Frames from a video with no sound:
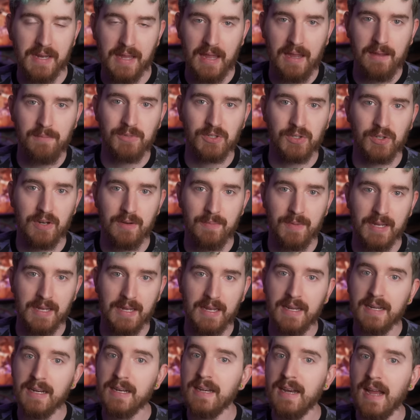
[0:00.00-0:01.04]
game streaming
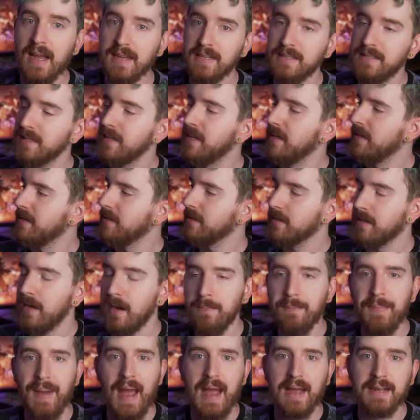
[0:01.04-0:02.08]
in a nice,
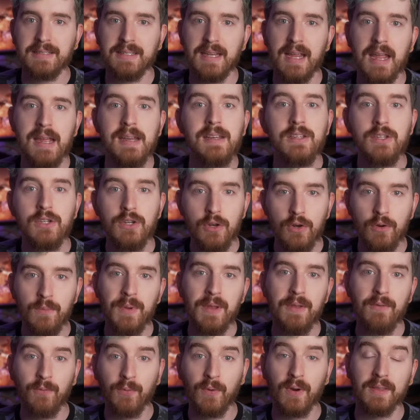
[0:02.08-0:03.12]
compact, and
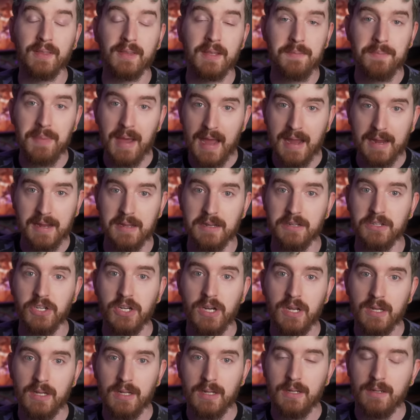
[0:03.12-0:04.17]
newbie-friendly package,
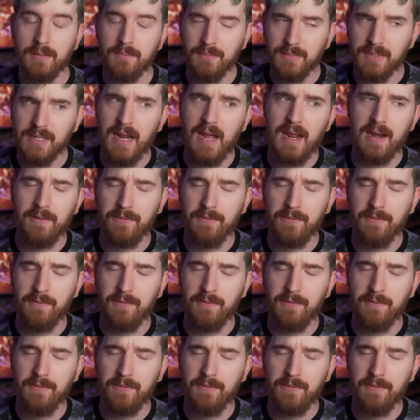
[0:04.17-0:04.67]
but at